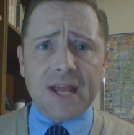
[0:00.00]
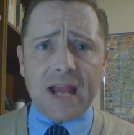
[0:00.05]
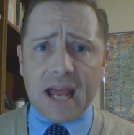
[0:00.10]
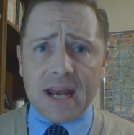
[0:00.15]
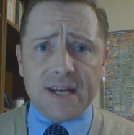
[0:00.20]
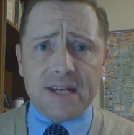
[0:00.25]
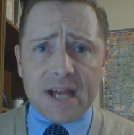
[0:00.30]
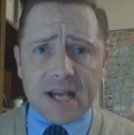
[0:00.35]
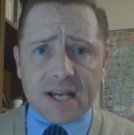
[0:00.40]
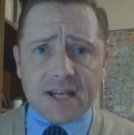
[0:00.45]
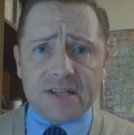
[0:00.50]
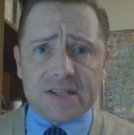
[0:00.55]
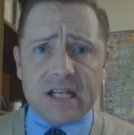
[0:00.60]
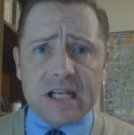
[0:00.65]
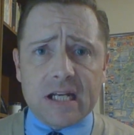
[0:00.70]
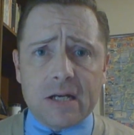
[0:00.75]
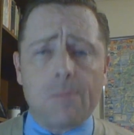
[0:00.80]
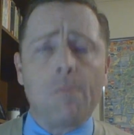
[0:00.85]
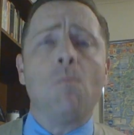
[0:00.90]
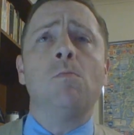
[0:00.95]
any nicotine.
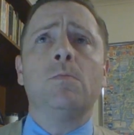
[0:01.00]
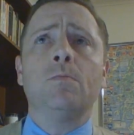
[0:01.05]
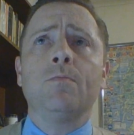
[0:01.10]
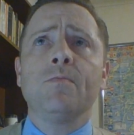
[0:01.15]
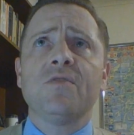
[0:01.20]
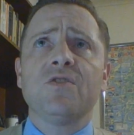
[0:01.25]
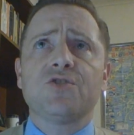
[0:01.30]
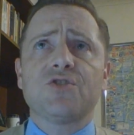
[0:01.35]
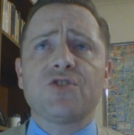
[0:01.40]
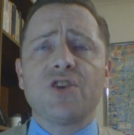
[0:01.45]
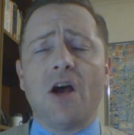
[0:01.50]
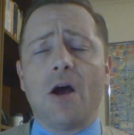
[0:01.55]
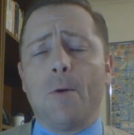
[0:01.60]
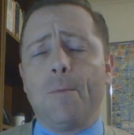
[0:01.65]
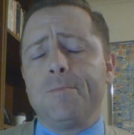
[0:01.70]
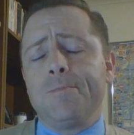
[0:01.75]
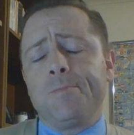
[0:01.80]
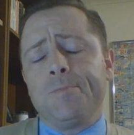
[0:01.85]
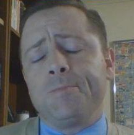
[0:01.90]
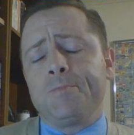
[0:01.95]
So,
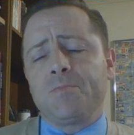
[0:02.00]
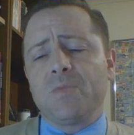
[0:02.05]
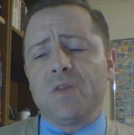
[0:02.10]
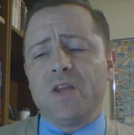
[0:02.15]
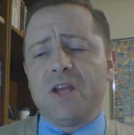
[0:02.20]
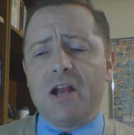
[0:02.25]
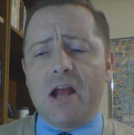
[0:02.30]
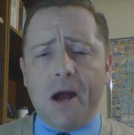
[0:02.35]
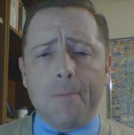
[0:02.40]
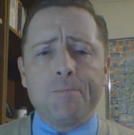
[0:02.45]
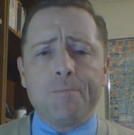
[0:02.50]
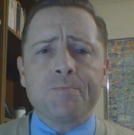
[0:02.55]
you know.